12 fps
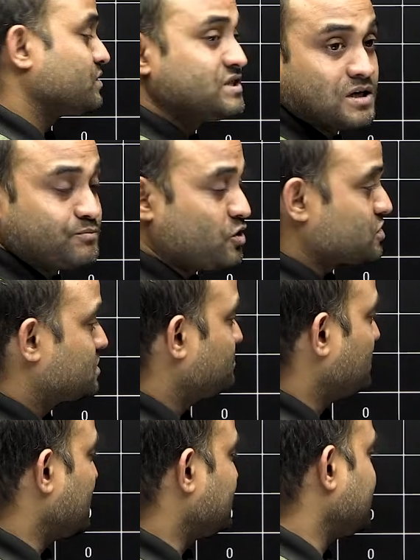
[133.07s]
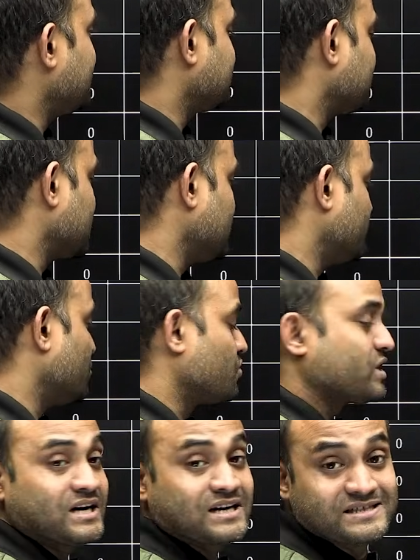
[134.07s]
are possible, and there is a team who
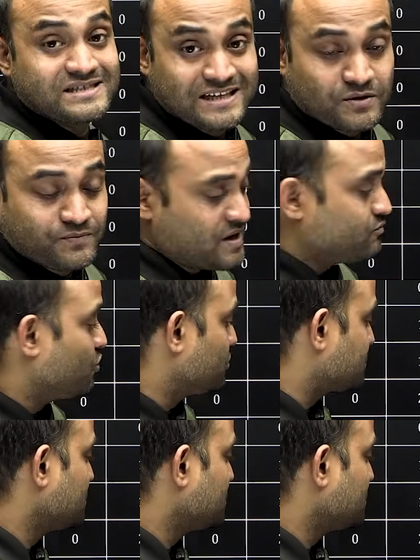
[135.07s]
can concede 5 goals.